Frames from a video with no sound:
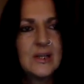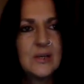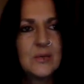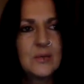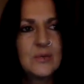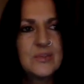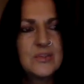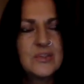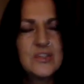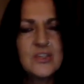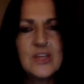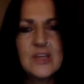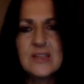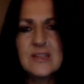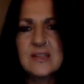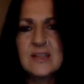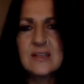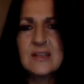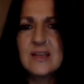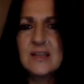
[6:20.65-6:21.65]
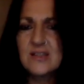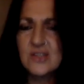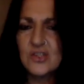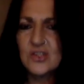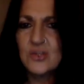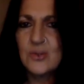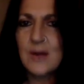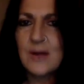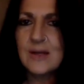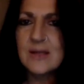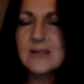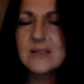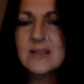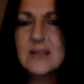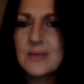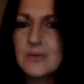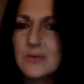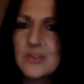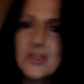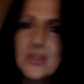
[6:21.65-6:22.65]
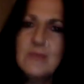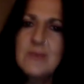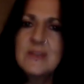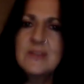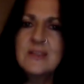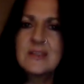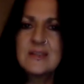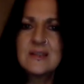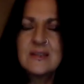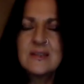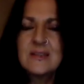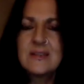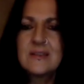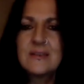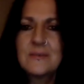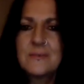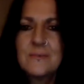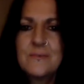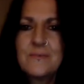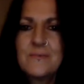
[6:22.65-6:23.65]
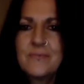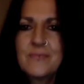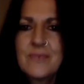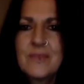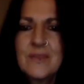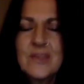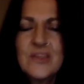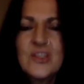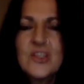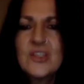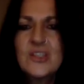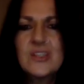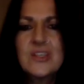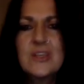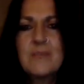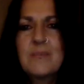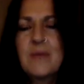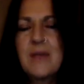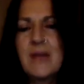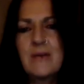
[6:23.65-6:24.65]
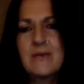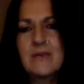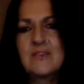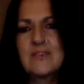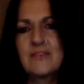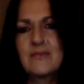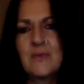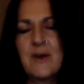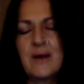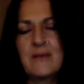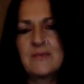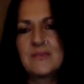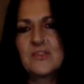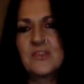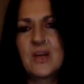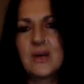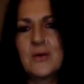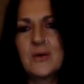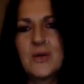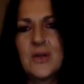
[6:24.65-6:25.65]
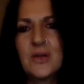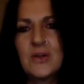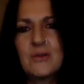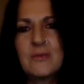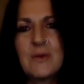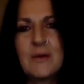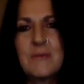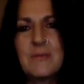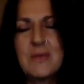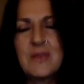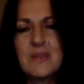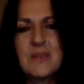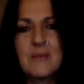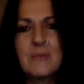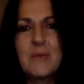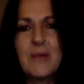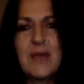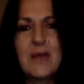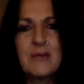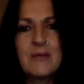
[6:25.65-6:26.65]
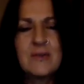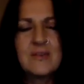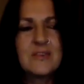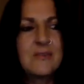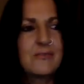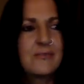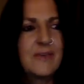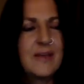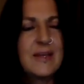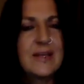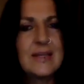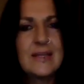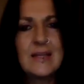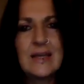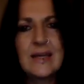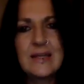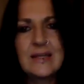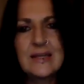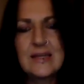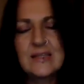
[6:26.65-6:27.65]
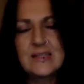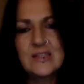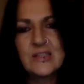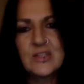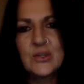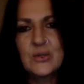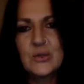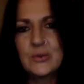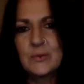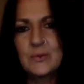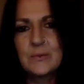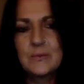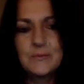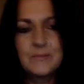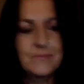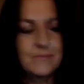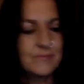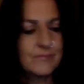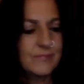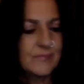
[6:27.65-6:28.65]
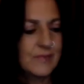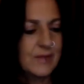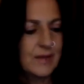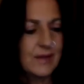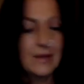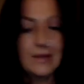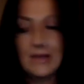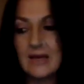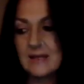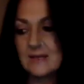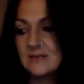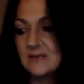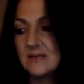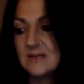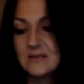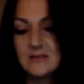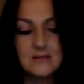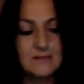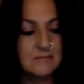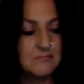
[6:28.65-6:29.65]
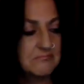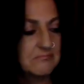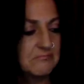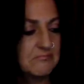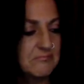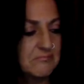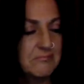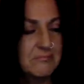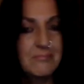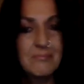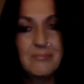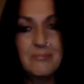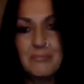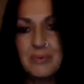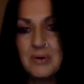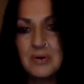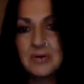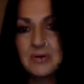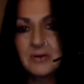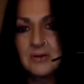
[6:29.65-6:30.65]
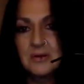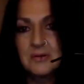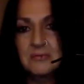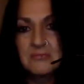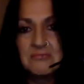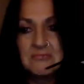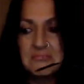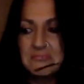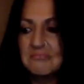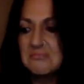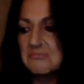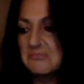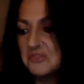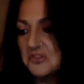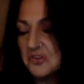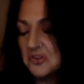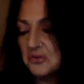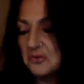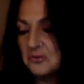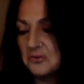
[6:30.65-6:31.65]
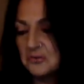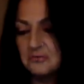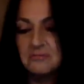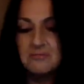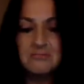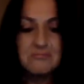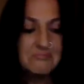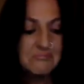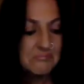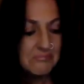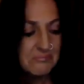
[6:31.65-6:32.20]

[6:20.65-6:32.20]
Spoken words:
would suggest that there's a duality, which there isn't. There's just the appearance of whatever's going on. There might be the appearance of feeling like there's two glasses, bottle, two,